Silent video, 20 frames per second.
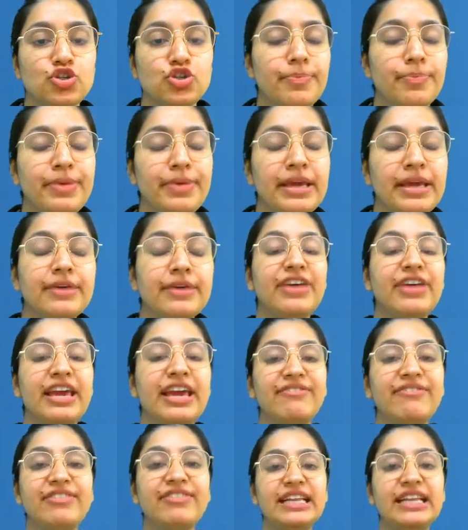topic,
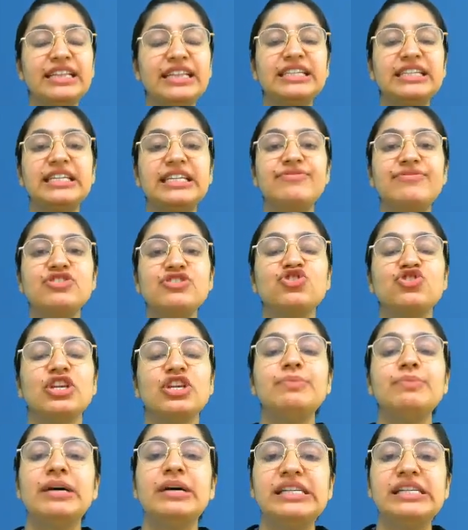wavelength
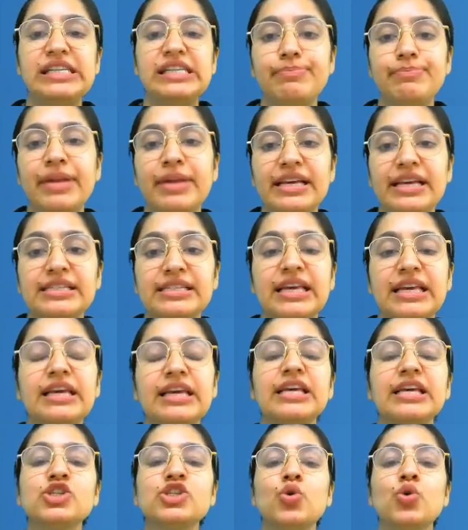division multiplexing,
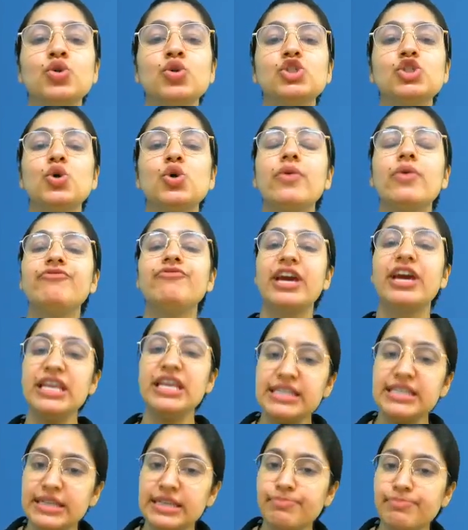is also a very
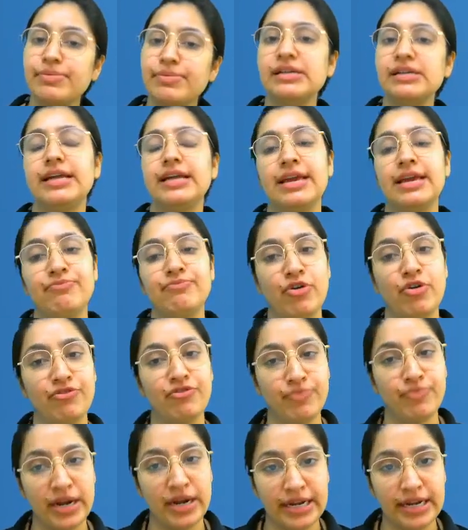simple type of
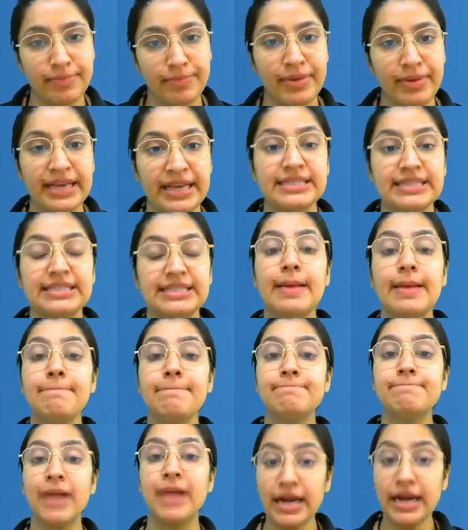
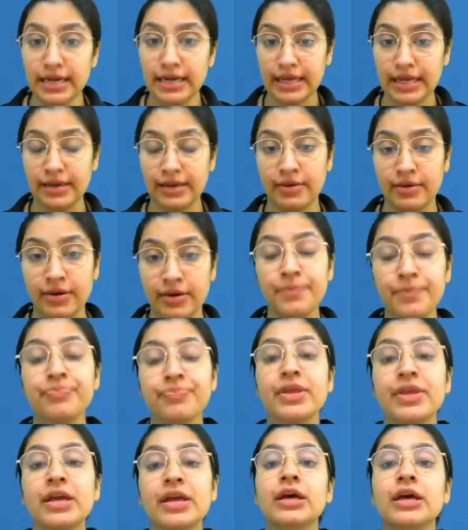multiplexing. But here,
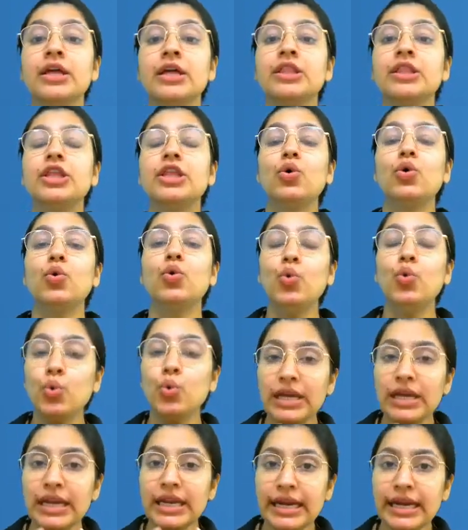the
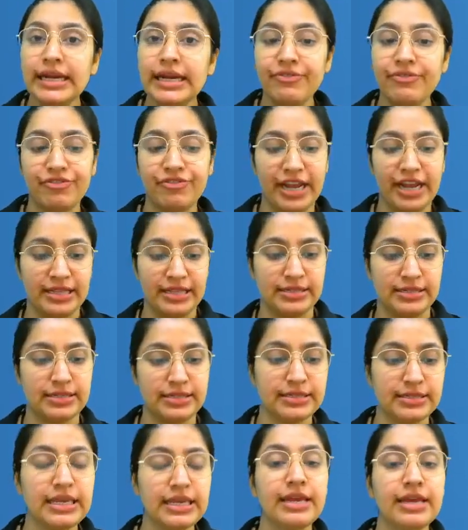only difference,
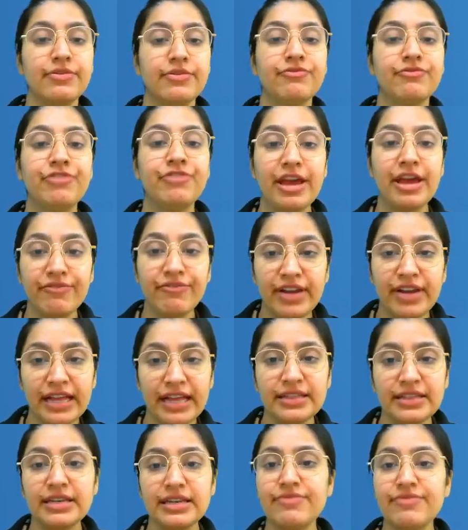see,
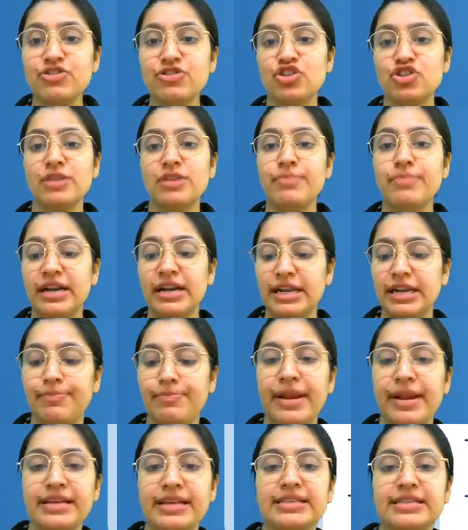wavelength division
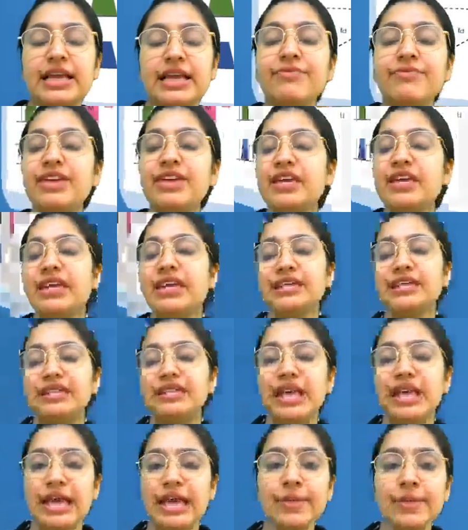multiplexing, we can
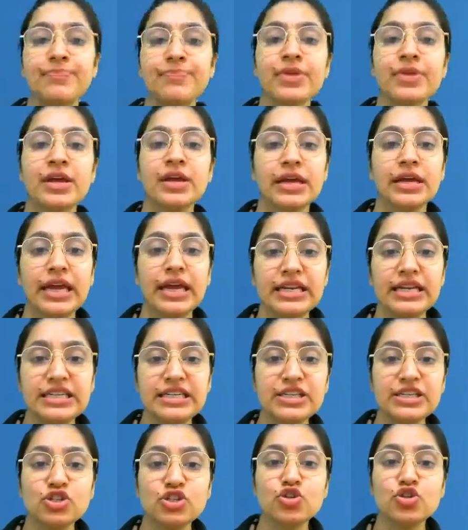say it
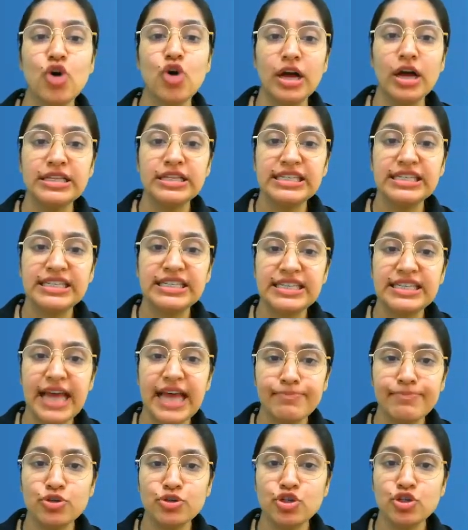is
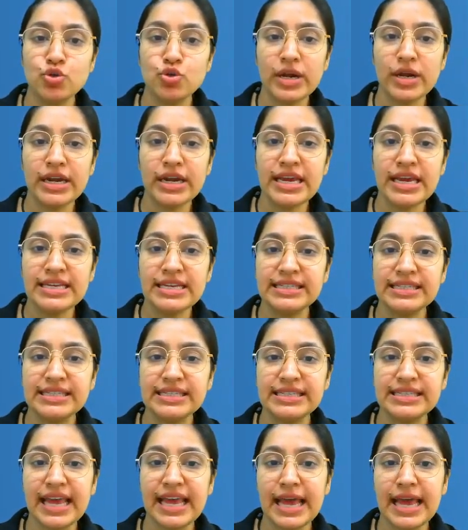conceptually
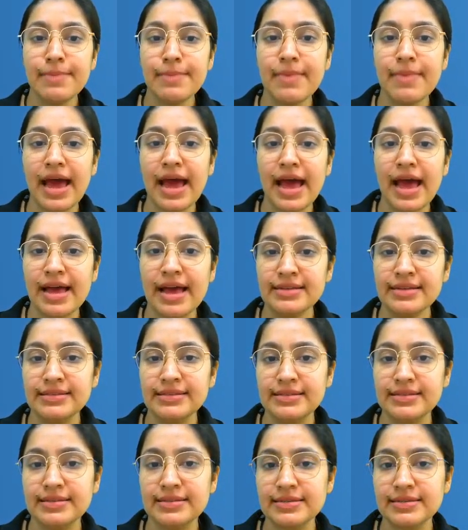same
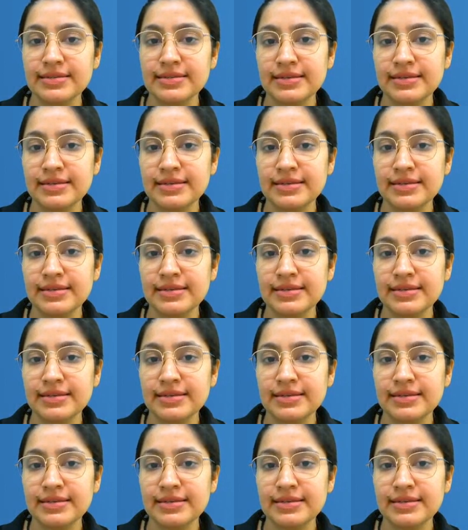as,